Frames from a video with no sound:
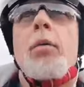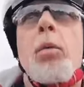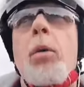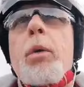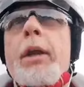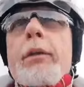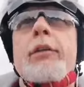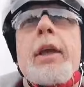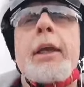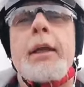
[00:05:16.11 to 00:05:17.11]
what we are
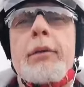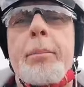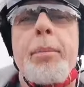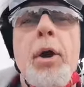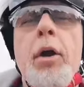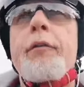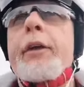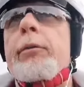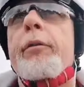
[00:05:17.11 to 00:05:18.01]
seeing is a perfect